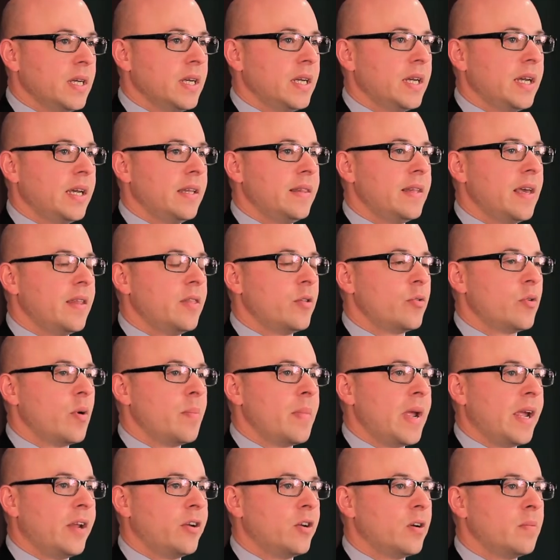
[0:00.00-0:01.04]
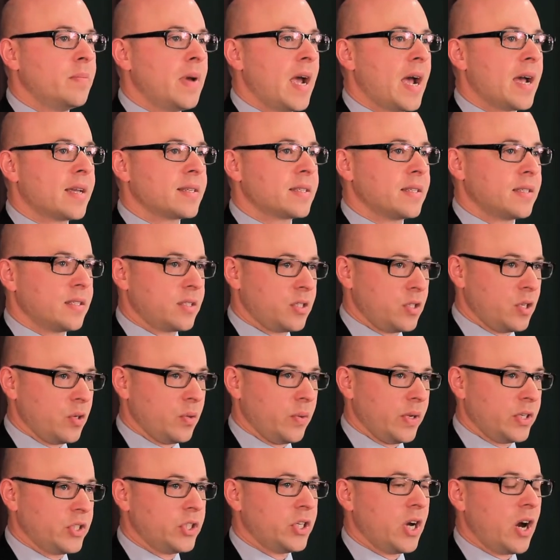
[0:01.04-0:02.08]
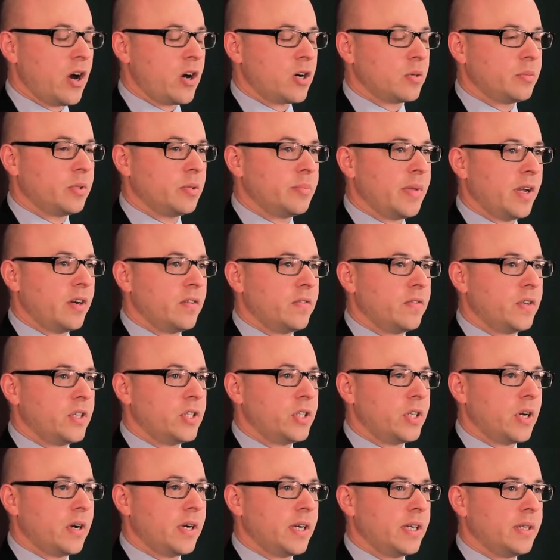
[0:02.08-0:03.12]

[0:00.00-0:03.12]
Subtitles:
and then the remainder passes to a charitable beneficiary.